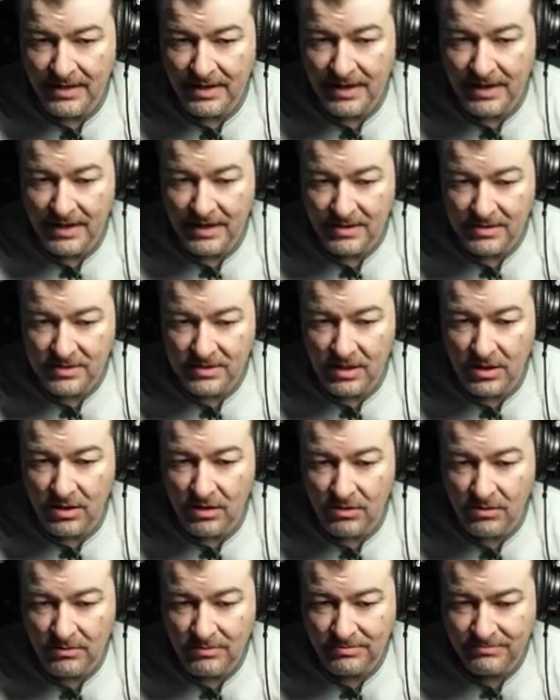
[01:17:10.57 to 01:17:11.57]
kit.
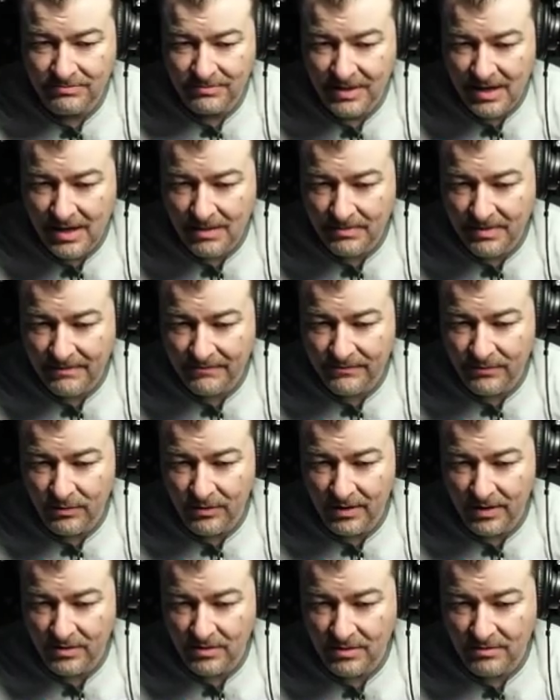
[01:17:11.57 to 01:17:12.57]
So yeah, about four
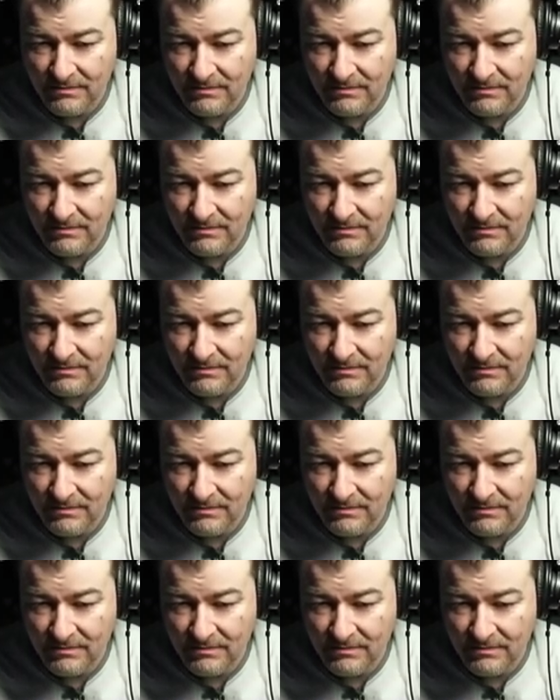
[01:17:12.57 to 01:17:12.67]
hundred,